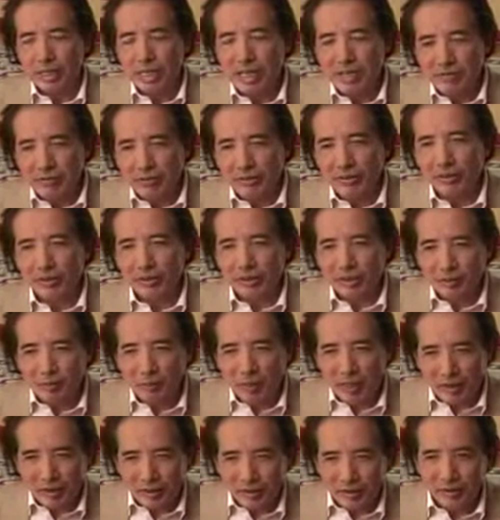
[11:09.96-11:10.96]
even the
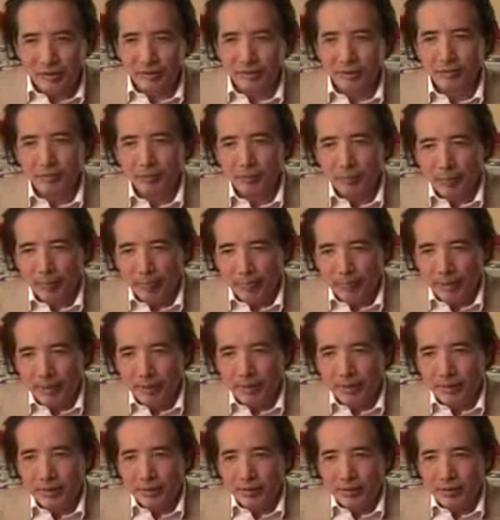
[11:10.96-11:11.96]
Tibetan
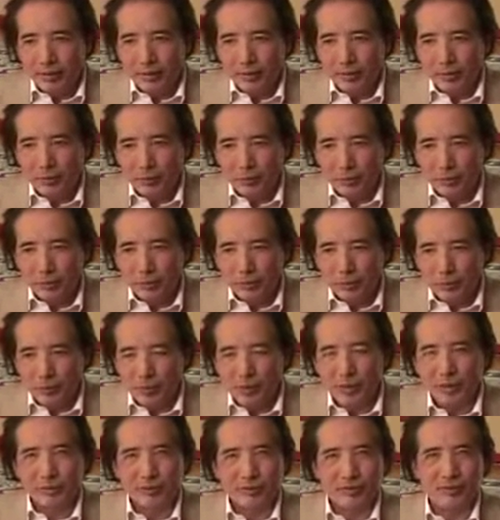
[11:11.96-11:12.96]

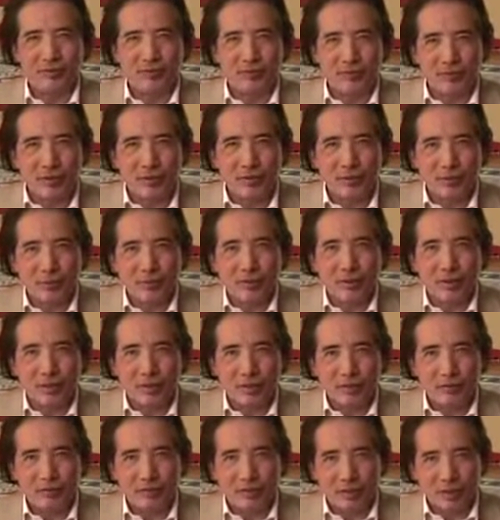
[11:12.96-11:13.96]
world view,
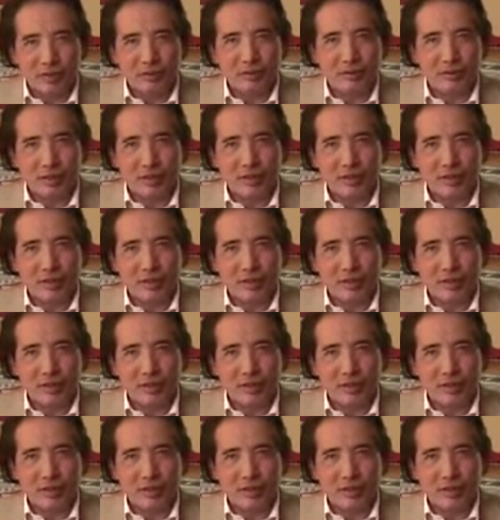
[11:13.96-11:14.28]
if there's